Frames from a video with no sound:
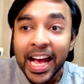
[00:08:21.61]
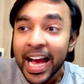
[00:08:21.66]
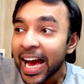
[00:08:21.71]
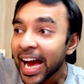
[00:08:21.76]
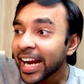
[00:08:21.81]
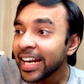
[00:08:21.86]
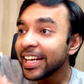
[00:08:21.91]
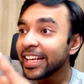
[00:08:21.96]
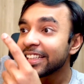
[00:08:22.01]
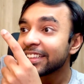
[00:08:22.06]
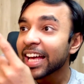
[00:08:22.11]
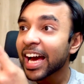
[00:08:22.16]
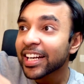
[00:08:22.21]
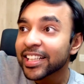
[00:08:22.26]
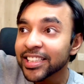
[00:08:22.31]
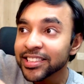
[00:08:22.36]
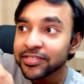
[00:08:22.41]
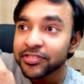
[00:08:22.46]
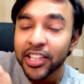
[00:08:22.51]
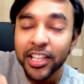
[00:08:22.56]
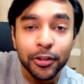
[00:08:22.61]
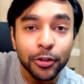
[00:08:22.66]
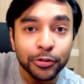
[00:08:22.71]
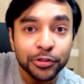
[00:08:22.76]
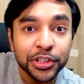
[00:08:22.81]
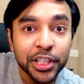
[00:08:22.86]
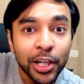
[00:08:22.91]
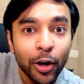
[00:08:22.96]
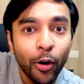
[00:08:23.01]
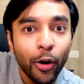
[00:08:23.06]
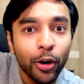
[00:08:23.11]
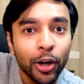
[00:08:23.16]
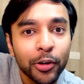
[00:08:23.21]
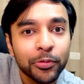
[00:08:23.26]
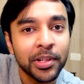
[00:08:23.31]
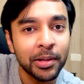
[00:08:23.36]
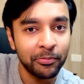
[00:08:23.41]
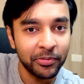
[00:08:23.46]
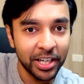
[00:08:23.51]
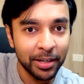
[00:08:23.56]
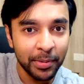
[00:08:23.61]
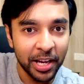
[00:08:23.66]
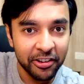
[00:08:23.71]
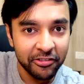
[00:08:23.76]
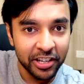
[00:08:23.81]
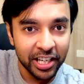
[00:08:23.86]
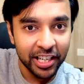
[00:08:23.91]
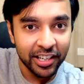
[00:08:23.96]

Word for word: And that is where you see all of them one by one.